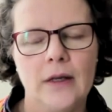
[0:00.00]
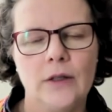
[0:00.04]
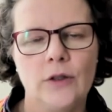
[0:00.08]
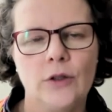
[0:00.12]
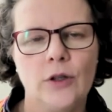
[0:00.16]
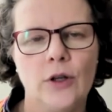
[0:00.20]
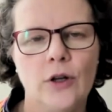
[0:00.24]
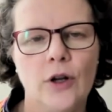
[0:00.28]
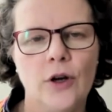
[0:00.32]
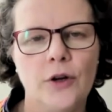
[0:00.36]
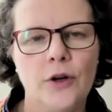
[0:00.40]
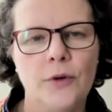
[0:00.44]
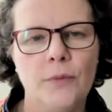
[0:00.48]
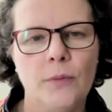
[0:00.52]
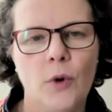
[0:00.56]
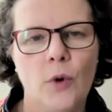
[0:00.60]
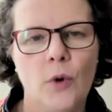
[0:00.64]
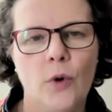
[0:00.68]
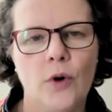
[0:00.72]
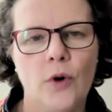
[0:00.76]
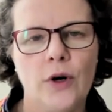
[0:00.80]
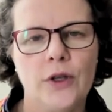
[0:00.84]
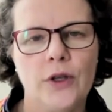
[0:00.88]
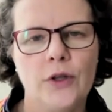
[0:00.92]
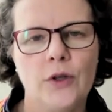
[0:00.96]
To learn
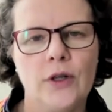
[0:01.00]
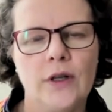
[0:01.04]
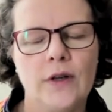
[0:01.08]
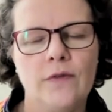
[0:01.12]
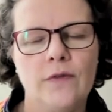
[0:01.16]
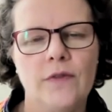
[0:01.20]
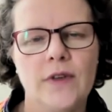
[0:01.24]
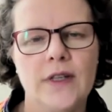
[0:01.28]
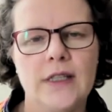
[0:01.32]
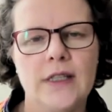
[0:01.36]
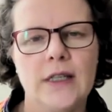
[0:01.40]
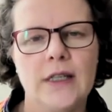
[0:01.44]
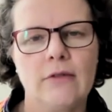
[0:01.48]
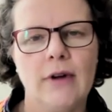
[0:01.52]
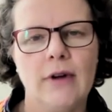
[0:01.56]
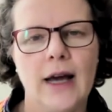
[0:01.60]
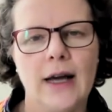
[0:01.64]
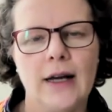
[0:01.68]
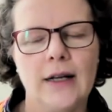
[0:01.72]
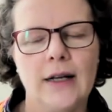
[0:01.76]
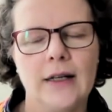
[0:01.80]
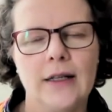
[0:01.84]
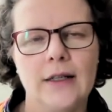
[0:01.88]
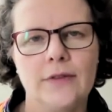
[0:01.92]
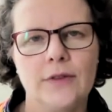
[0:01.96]
more, you can visit
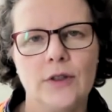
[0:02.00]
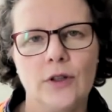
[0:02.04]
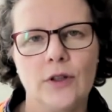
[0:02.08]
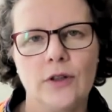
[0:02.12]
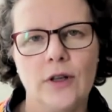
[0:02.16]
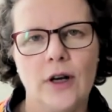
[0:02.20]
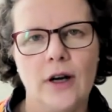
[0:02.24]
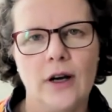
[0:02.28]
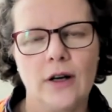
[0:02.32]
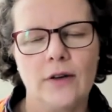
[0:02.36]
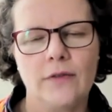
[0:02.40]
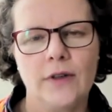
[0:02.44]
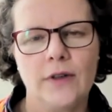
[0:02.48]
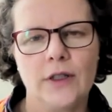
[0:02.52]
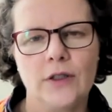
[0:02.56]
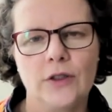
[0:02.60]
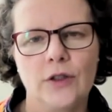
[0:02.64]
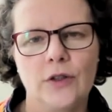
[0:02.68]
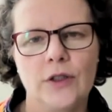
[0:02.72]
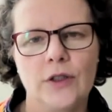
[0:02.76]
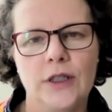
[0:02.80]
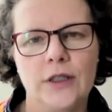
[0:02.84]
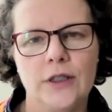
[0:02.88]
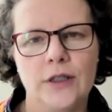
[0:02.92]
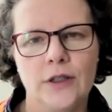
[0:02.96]

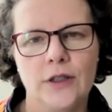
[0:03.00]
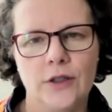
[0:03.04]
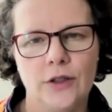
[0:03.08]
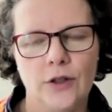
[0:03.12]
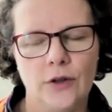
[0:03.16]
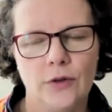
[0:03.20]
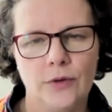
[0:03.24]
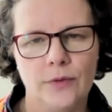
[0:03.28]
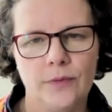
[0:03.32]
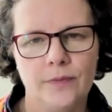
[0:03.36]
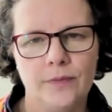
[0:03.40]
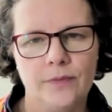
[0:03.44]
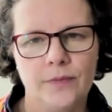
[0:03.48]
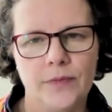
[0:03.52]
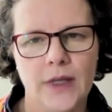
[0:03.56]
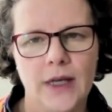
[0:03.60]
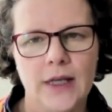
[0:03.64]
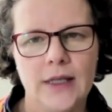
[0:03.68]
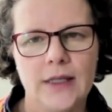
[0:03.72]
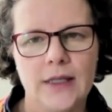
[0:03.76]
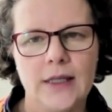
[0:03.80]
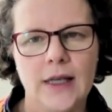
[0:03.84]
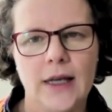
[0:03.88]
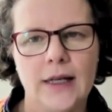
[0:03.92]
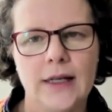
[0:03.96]
radcliffe.harvard.edu
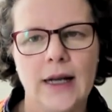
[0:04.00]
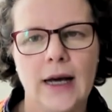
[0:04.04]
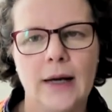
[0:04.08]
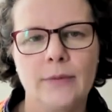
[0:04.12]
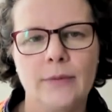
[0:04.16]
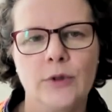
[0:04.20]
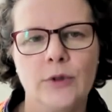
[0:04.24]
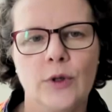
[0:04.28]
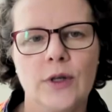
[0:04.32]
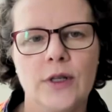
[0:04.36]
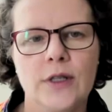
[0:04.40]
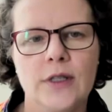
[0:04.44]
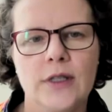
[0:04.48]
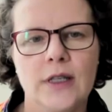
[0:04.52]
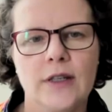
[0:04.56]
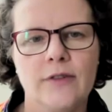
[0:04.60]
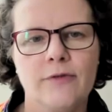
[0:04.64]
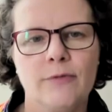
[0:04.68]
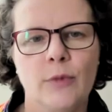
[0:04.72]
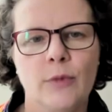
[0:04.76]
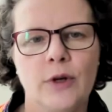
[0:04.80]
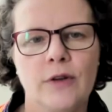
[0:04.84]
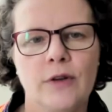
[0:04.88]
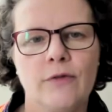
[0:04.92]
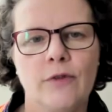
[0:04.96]
and sign up to receive
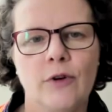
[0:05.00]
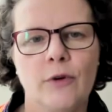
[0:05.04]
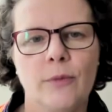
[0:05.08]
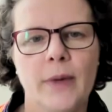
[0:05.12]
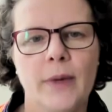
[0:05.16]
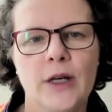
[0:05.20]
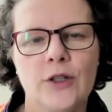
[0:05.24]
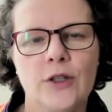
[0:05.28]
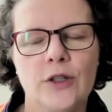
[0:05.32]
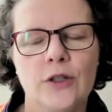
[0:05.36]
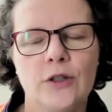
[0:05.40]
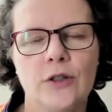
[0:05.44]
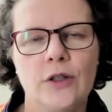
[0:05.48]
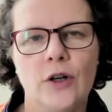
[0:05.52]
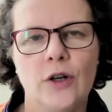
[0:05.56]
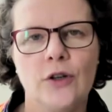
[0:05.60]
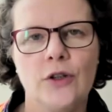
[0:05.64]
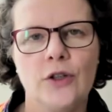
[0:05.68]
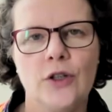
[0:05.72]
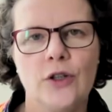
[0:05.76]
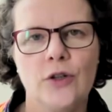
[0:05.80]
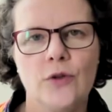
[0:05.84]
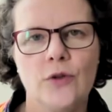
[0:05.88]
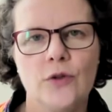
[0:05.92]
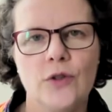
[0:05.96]
more information on
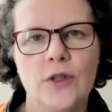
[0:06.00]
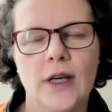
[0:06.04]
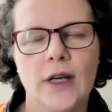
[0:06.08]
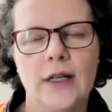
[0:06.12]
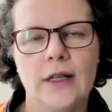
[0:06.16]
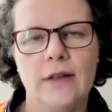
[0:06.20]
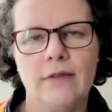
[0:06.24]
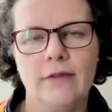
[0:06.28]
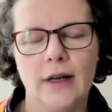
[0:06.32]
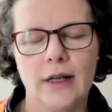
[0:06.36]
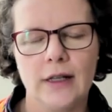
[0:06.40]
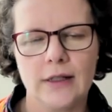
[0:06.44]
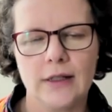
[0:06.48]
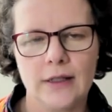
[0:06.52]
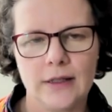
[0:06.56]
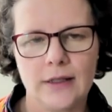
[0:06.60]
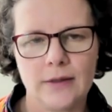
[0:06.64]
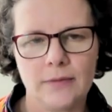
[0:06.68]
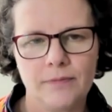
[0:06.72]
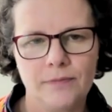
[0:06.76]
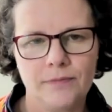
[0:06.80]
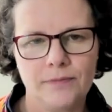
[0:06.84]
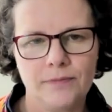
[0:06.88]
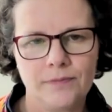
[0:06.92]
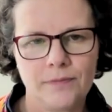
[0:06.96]
news and
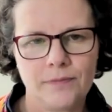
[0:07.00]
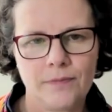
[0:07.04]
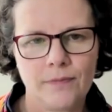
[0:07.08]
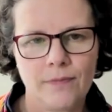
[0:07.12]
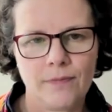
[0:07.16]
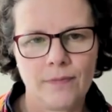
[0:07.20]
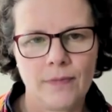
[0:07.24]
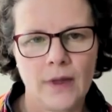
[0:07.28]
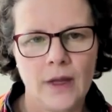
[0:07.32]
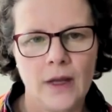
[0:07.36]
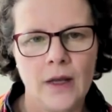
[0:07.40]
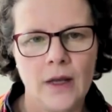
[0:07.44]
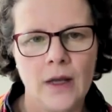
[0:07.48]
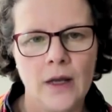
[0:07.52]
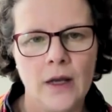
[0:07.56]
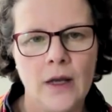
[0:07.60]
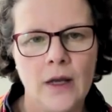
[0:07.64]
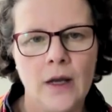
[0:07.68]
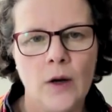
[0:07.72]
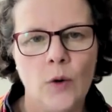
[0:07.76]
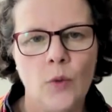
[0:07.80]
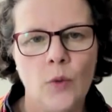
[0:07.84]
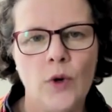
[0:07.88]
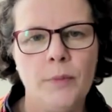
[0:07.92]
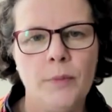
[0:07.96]
events.
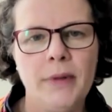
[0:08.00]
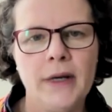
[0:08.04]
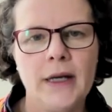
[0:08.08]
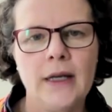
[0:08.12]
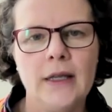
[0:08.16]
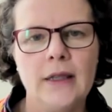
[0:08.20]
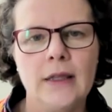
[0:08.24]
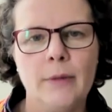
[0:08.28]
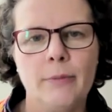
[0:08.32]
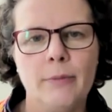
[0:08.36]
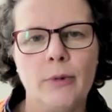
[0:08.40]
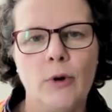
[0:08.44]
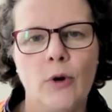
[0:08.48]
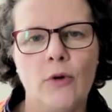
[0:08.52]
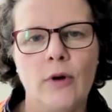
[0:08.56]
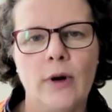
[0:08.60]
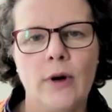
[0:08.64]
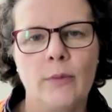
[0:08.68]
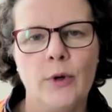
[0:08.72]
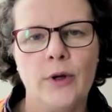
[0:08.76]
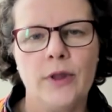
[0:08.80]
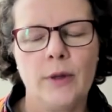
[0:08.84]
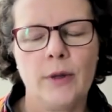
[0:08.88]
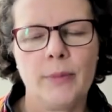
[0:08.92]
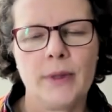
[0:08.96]
We'll begin the program
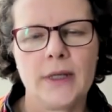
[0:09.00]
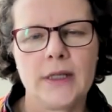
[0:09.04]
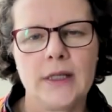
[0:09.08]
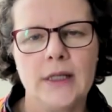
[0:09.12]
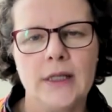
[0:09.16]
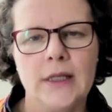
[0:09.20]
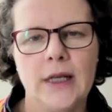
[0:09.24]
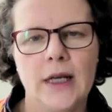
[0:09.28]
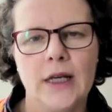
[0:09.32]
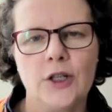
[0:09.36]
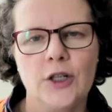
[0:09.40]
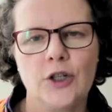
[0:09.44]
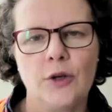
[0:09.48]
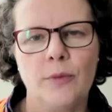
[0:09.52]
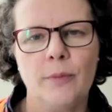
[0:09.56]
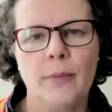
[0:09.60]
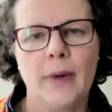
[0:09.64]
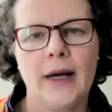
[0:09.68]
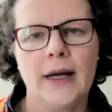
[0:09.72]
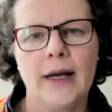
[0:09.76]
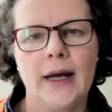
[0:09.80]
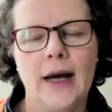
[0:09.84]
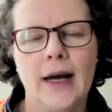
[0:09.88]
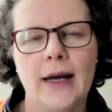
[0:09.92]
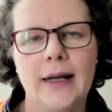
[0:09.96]
with a presentation
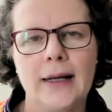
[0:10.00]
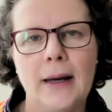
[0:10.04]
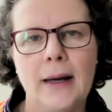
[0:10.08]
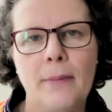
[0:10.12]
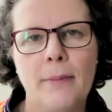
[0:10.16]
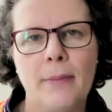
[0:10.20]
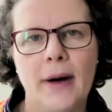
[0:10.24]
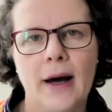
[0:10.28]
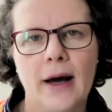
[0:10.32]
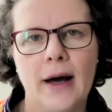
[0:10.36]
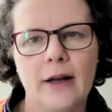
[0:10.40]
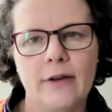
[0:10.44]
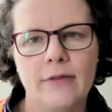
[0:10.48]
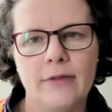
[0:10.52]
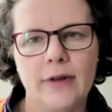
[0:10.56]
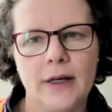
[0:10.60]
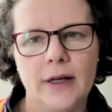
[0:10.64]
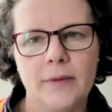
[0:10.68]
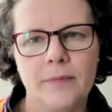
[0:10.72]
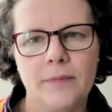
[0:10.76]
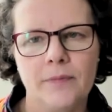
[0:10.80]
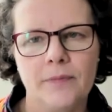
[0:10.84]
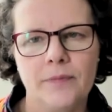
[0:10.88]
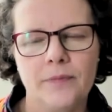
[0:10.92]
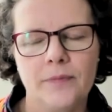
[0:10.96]
by Ana
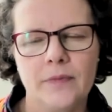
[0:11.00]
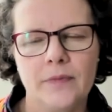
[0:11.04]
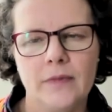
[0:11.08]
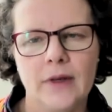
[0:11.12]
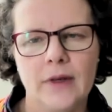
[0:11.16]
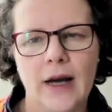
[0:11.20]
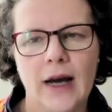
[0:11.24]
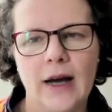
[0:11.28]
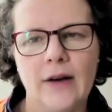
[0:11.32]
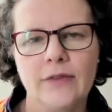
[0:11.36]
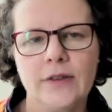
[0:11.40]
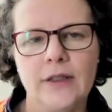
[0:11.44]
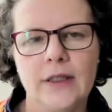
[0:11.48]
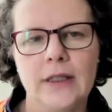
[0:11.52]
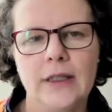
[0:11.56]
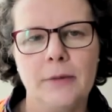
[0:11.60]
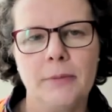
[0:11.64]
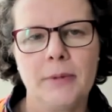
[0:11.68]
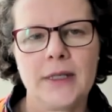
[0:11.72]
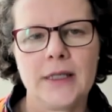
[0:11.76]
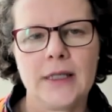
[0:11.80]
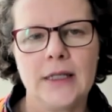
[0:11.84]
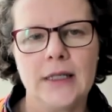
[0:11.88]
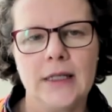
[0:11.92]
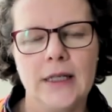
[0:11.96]
Paiva. After the
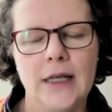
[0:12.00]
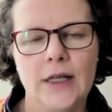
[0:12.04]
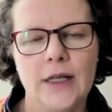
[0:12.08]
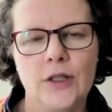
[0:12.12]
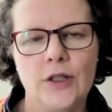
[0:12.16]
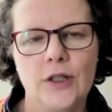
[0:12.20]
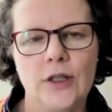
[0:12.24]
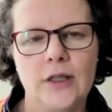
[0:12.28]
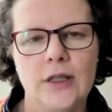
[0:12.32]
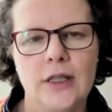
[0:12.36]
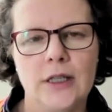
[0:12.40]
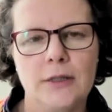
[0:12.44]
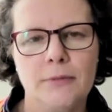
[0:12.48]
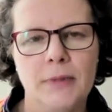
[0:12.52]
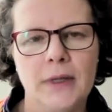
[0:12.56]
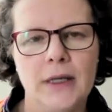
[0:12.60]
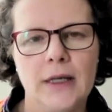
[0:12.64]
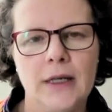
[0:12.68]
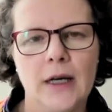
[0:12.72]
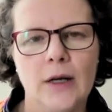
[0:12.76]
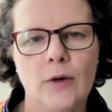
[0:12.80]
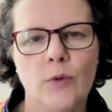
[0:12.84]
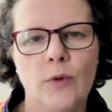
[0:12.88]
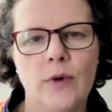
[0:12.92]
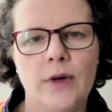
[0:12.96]
presentation, the
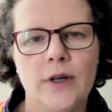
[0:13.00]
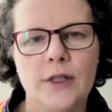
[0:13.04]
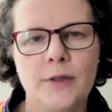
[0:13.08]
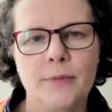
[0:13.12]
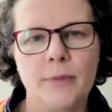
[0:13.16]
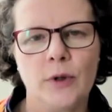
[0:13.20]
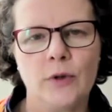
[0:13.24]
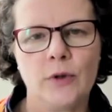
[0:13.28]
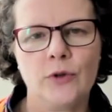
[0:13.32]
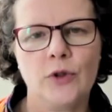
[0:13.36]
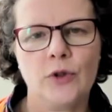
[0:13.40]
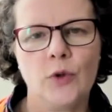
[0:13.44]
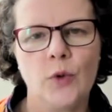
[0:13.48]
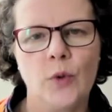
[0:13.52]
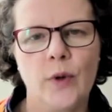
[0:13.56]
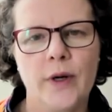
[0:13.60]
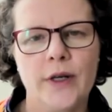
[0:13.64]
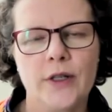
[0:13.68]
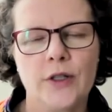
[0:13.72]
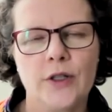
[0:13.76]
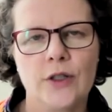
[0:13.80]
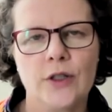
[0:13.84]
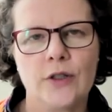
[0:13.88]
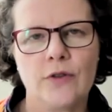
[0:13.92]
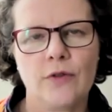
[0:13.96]
speaker will respond to
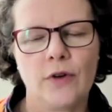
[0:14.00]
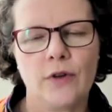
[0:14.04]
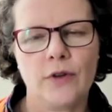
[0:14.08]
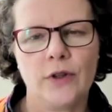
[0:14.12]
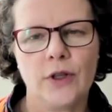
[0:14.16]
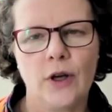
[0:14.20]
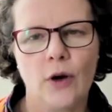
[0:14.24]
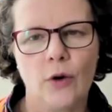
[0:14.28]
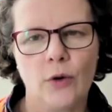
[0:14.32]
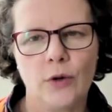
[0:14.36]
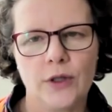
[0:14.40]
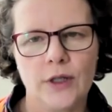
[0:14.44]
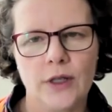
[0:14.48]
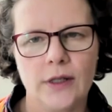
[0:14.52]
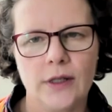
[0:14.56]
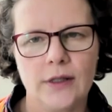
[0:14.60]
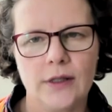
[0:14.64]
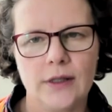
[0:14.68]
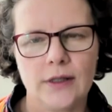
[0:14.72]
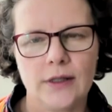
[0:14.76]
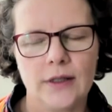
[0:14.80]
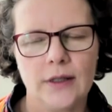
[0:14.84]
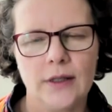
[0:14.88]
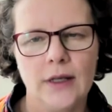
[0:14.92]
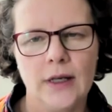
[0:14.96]
questions from the
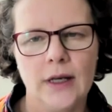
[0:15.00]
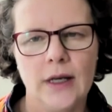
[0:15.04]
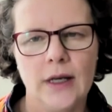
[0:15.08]
audience.